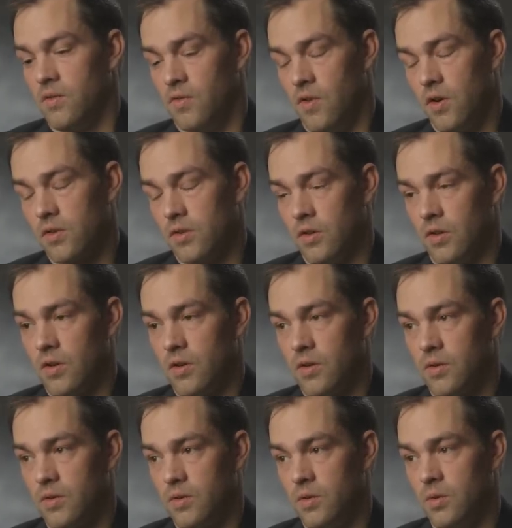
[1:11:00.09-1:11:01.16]
Faulkner,
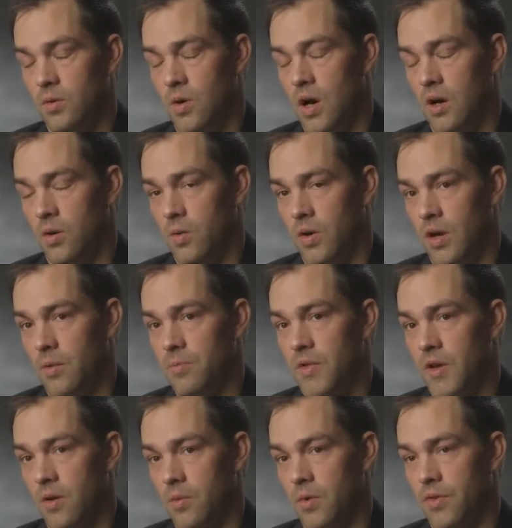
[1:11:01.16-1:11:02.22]
who went up there